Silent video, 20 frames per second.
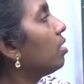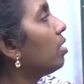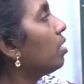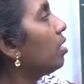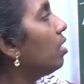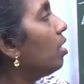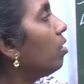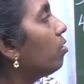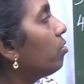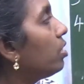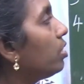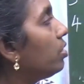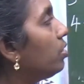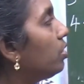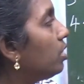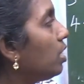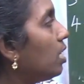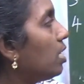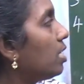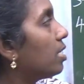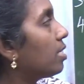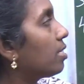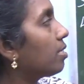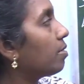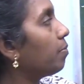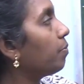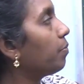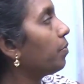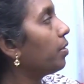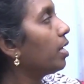Now the genes
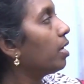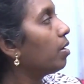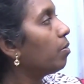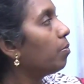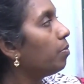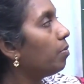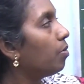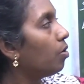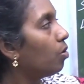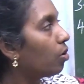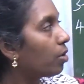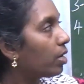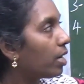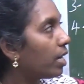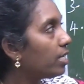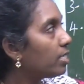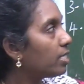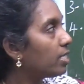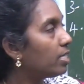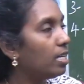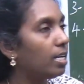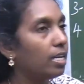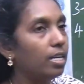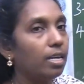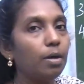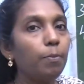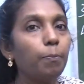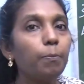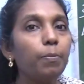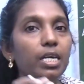located in
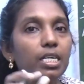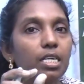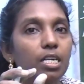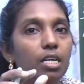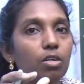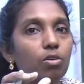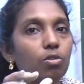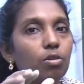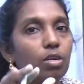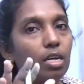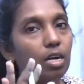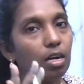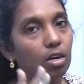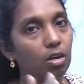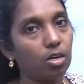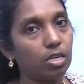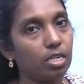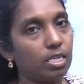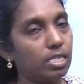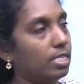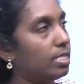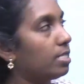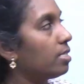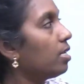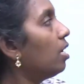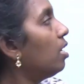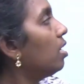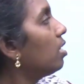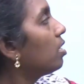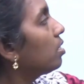a particular locus,
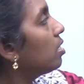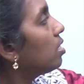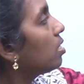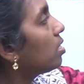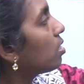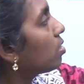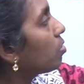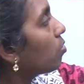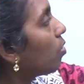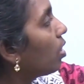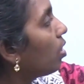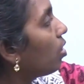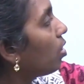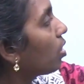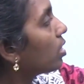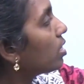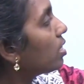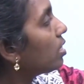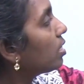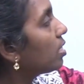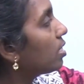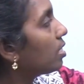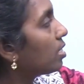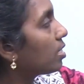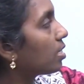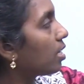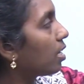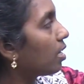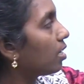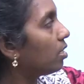this is one locus, this
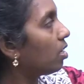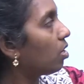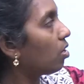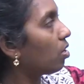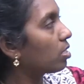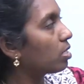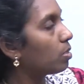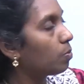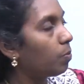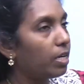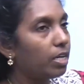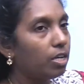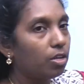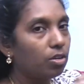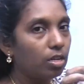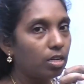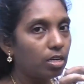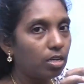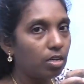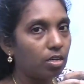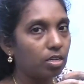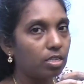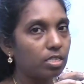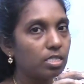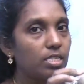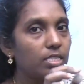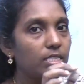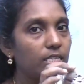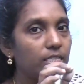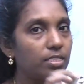is another locus, particular
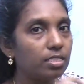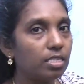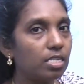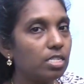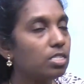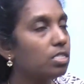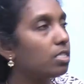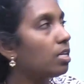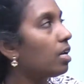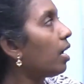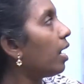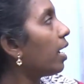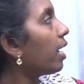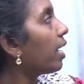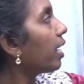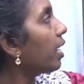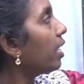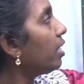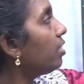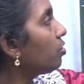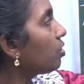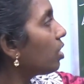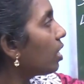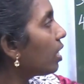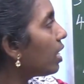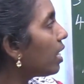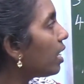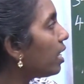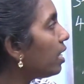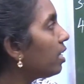locus, the genes are arranged
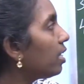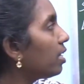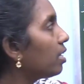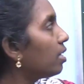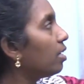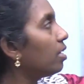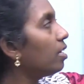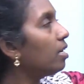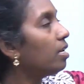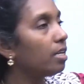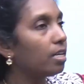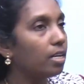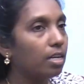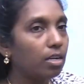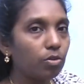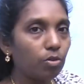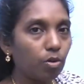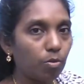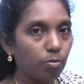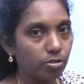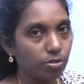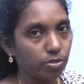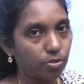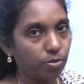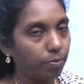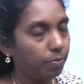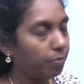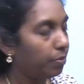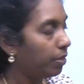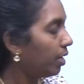linearly in a chromosome.